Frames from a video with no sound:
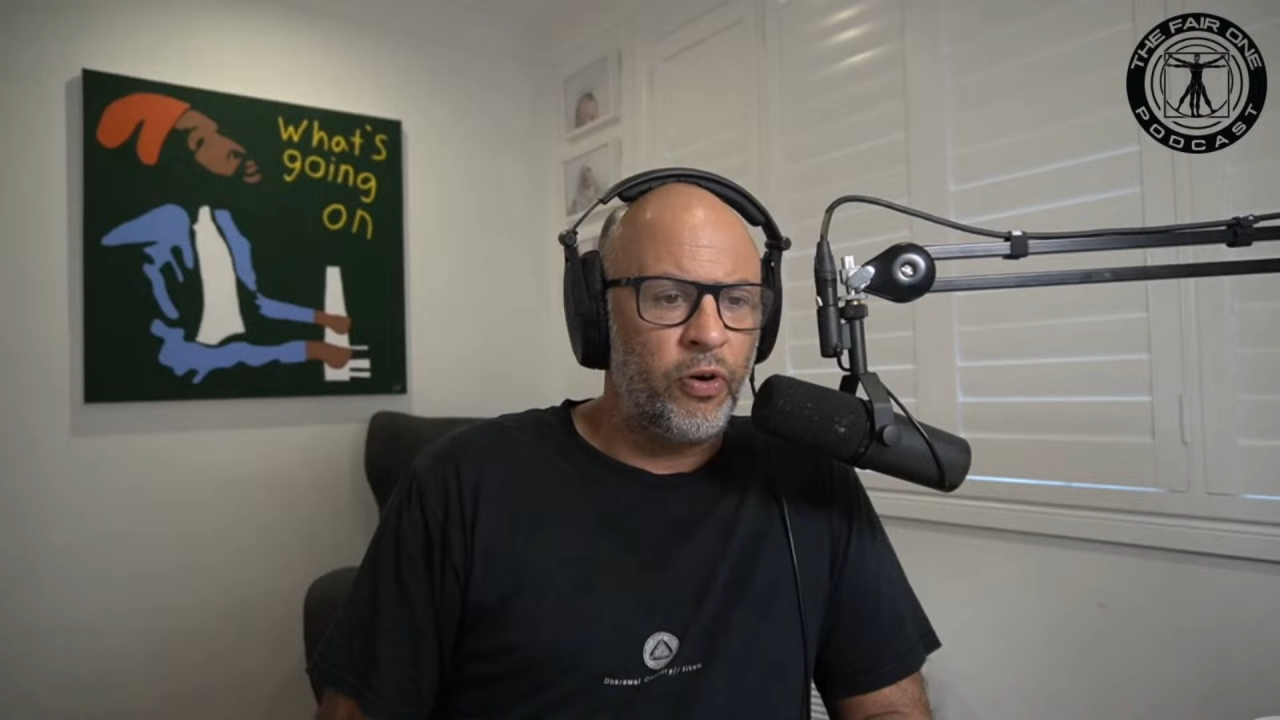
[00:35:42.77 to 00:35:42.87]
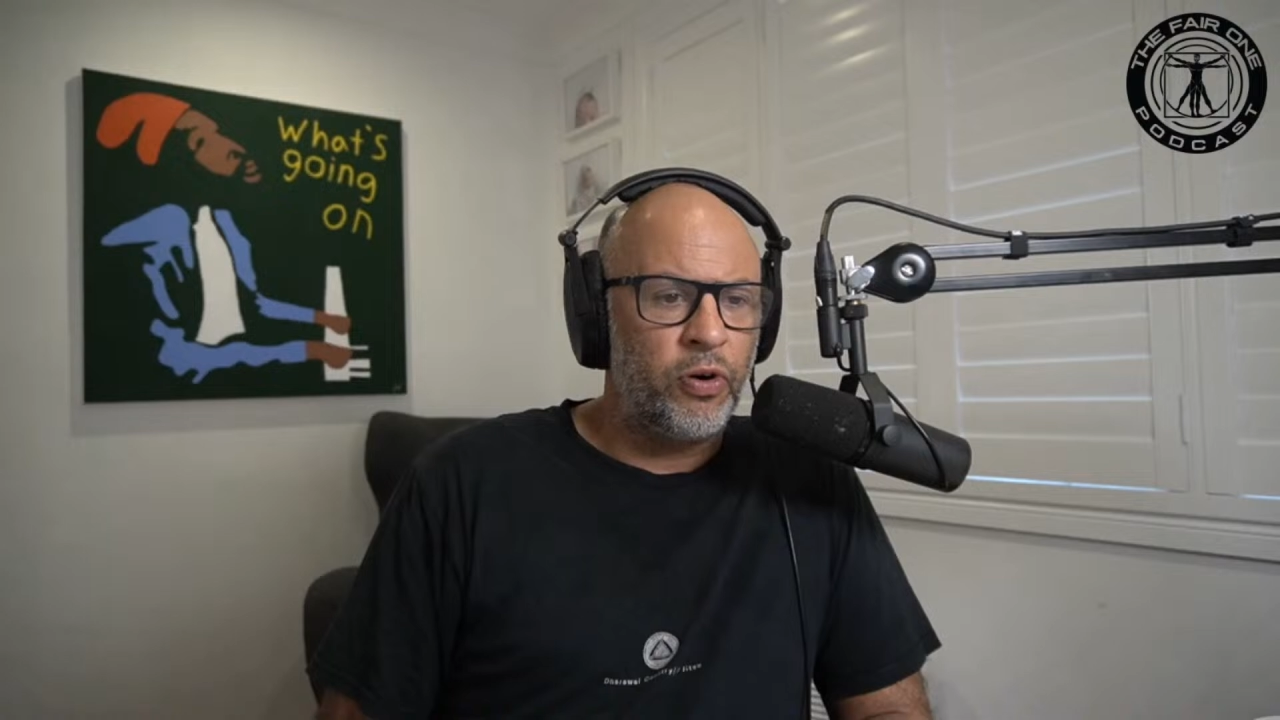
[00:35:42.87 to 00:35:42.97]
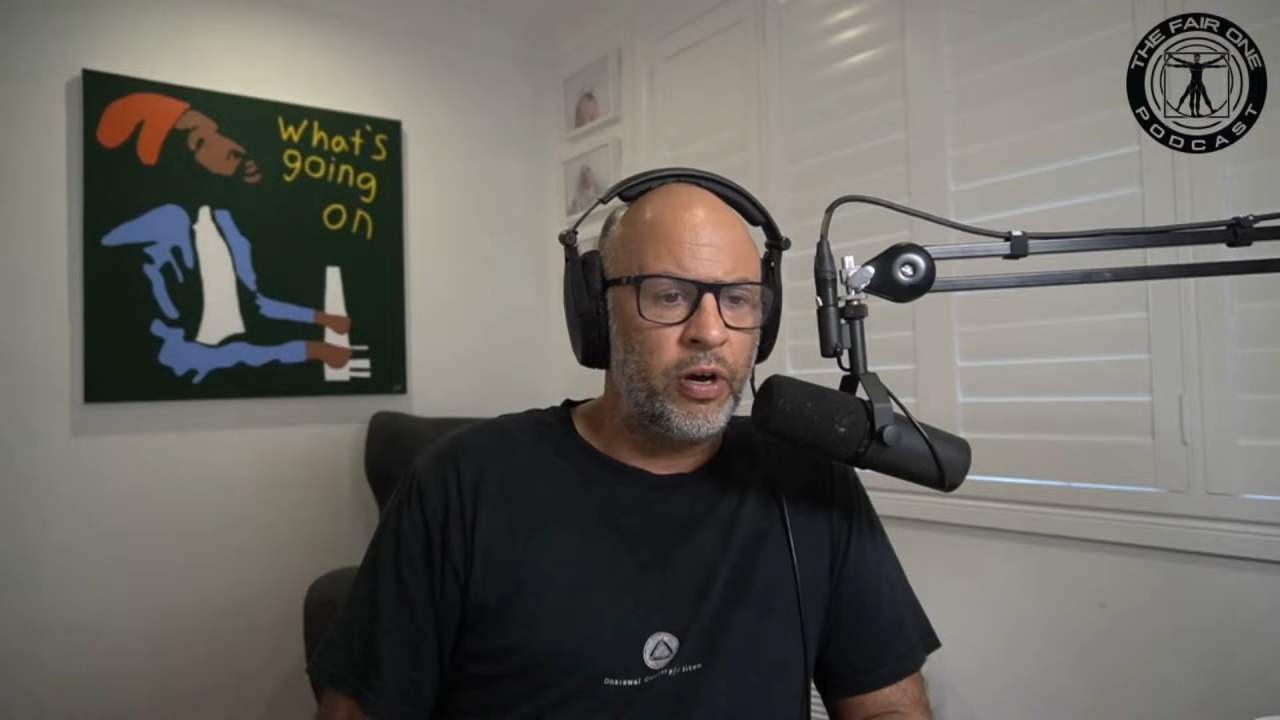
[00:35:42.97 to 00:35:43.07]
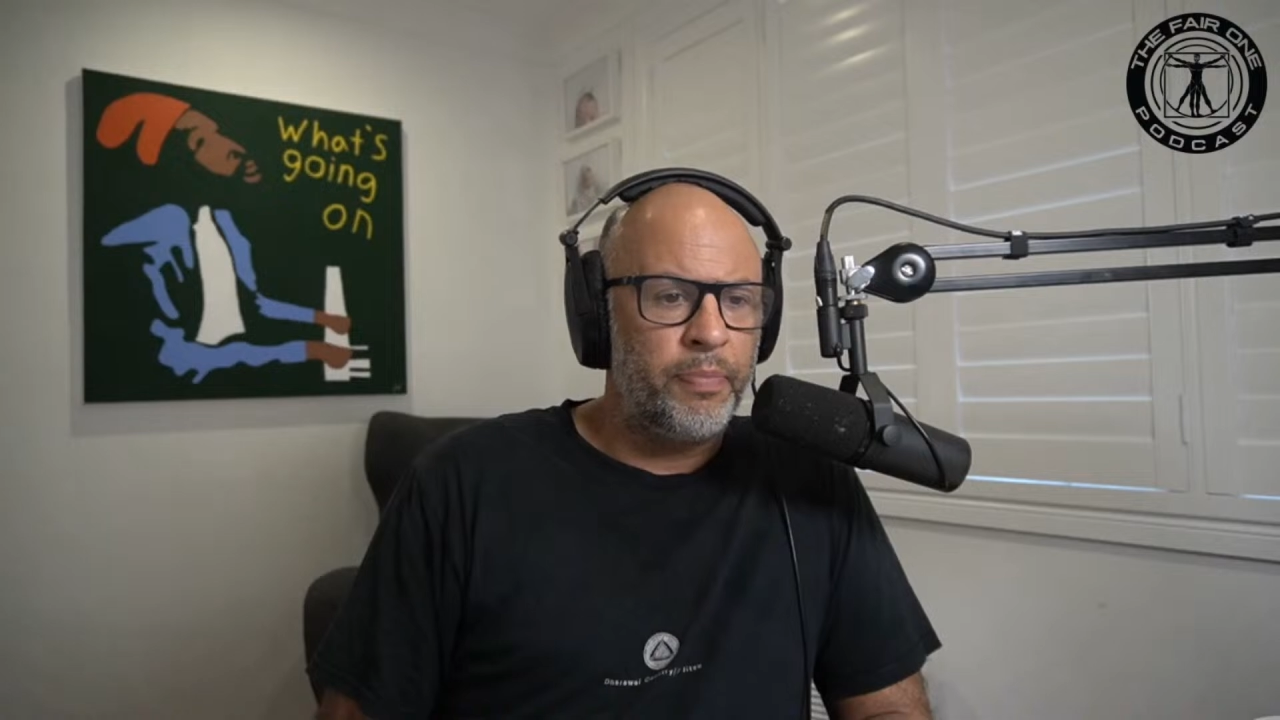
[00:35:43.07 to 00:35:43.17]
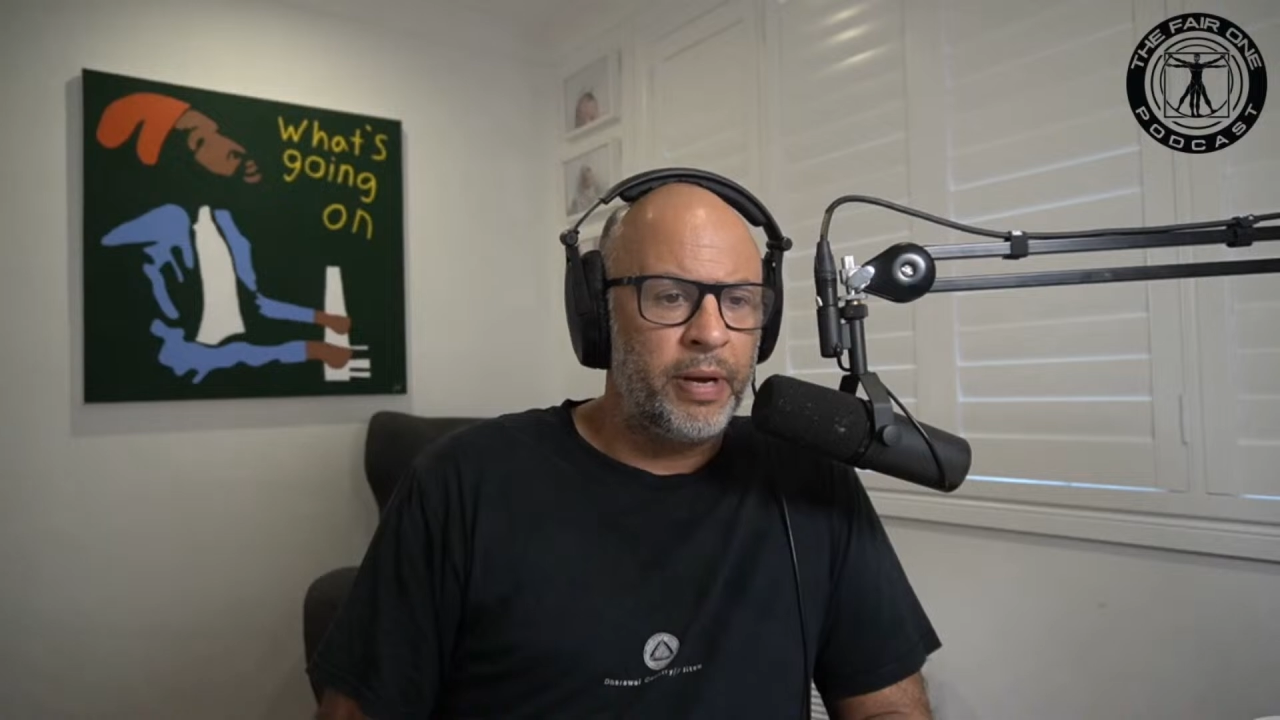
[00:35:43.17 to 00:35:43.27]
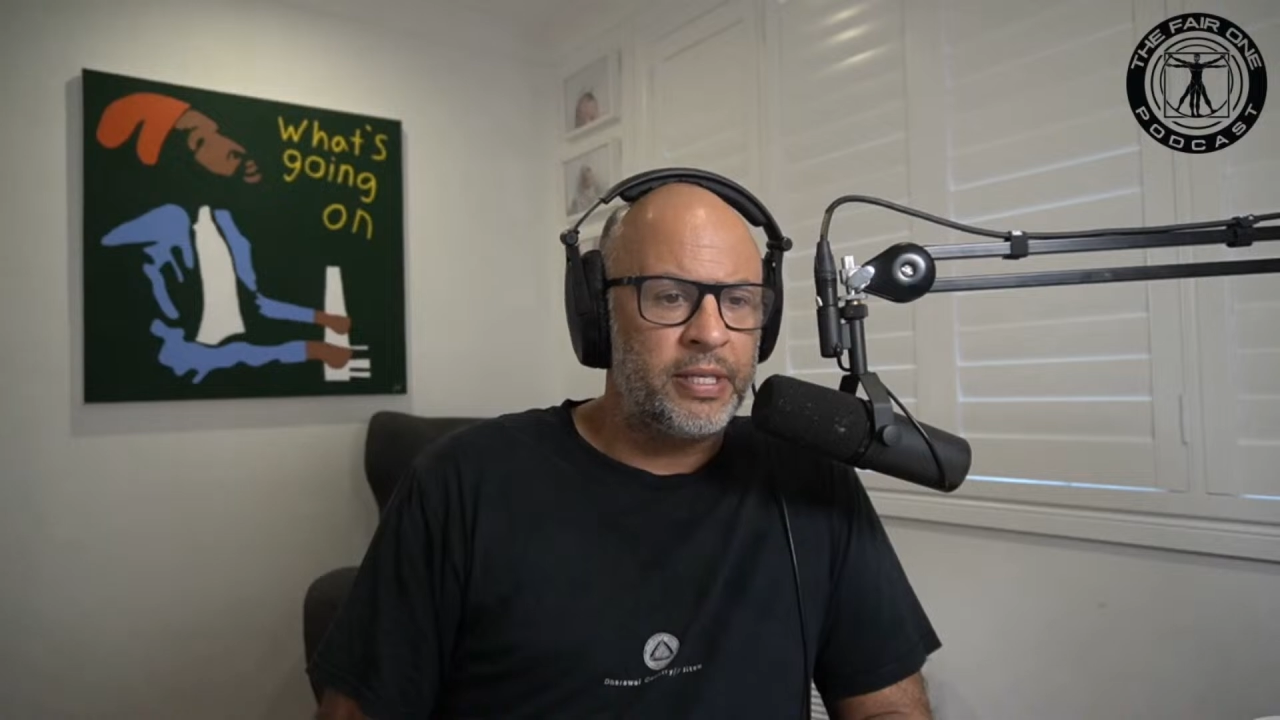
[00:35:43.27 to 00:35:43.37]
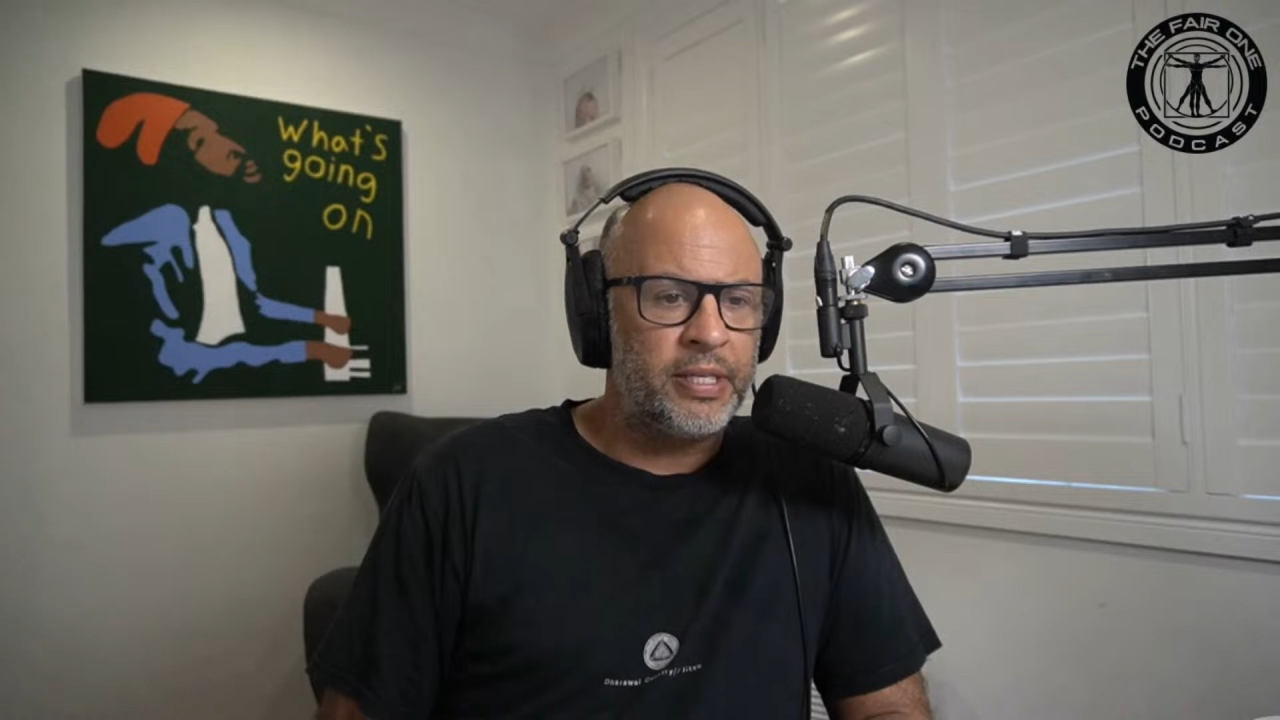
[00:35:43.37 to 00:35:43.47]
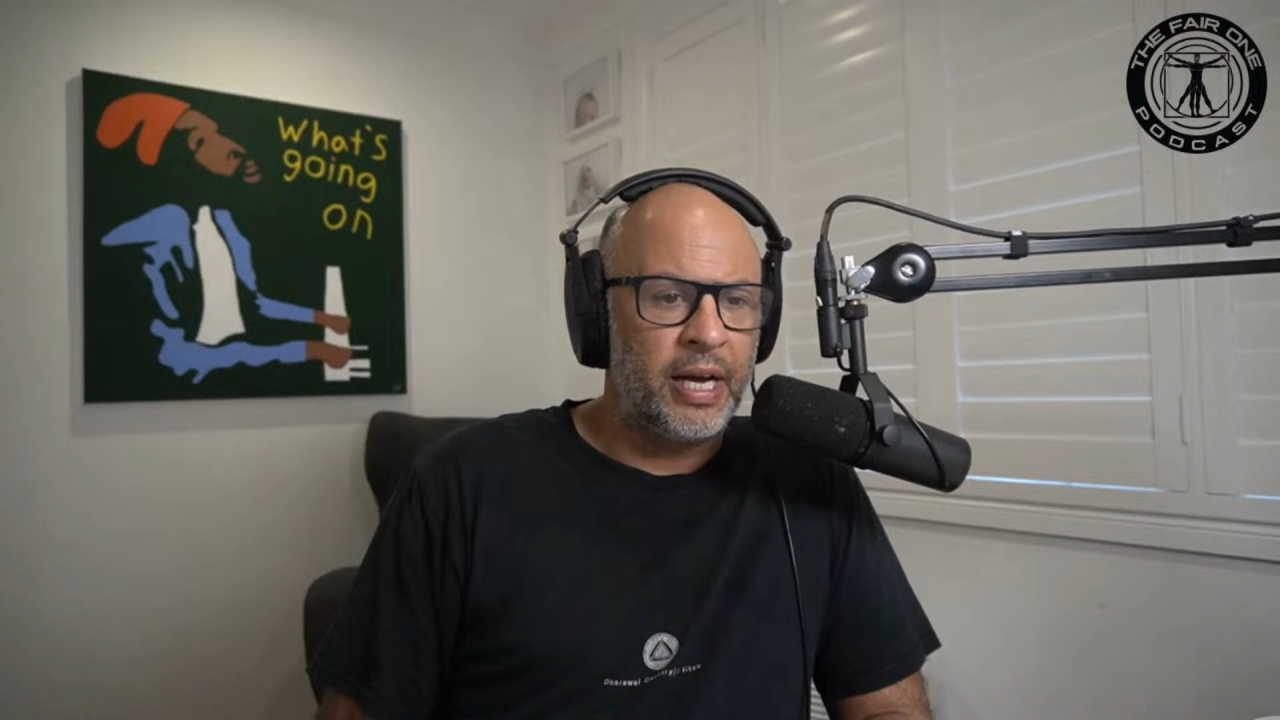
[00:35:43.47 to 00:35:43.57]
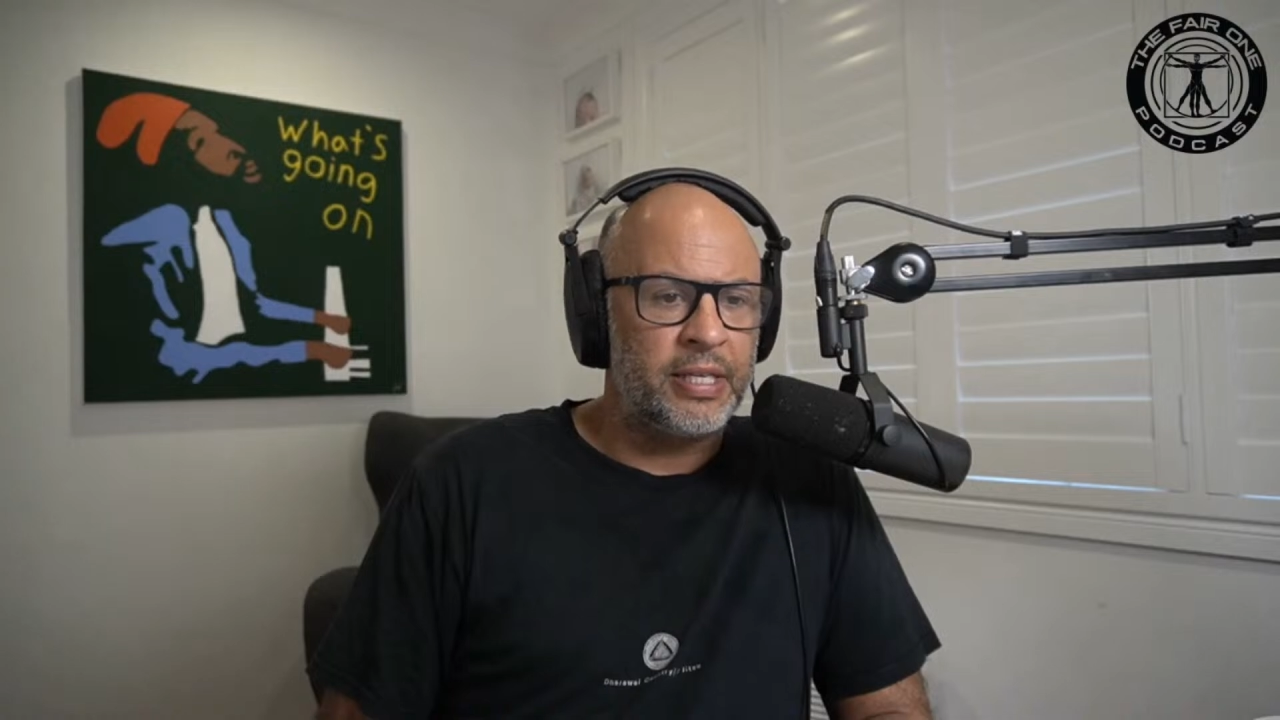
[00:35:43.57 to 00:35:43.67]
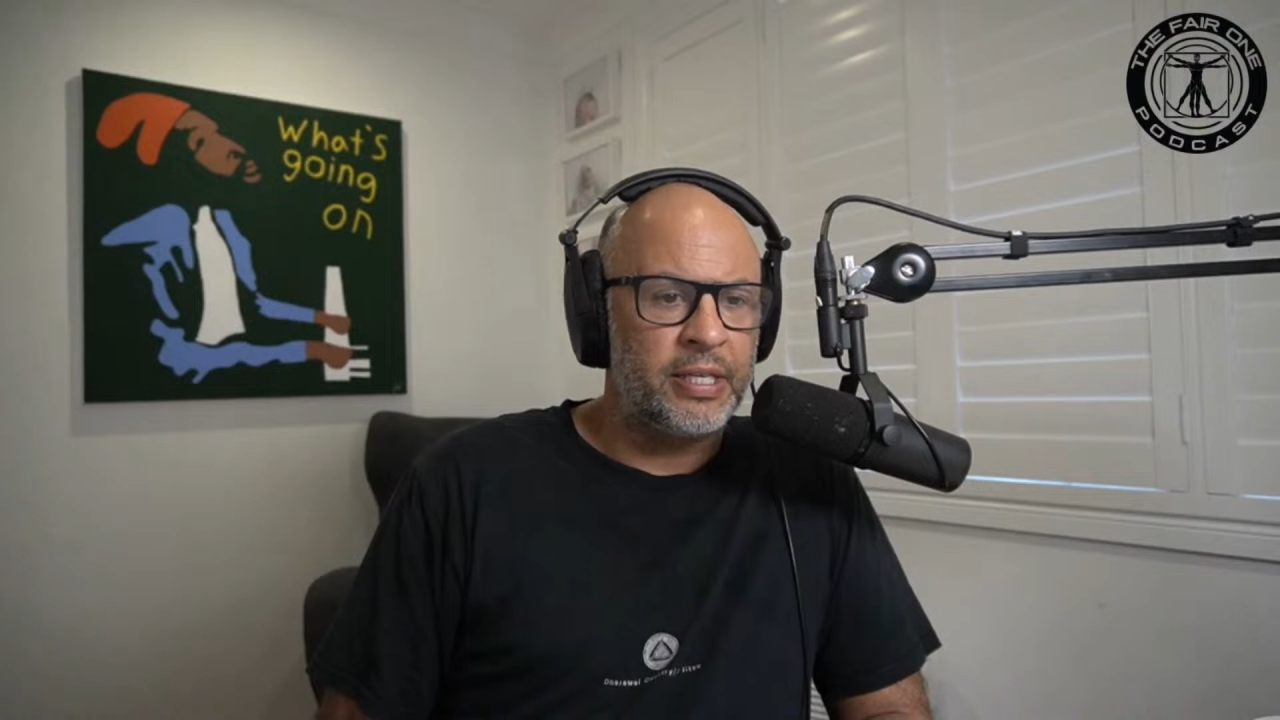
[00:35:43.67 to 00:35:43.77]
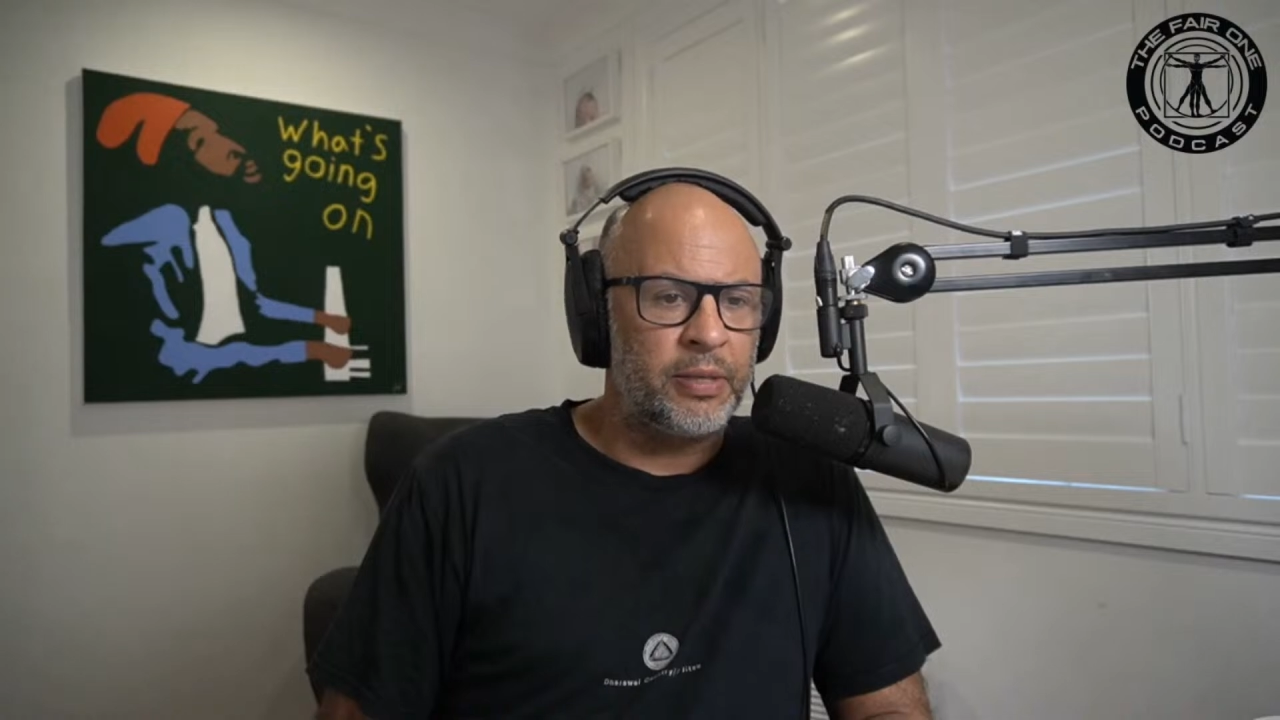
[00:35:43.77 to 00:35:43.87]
Volko better stats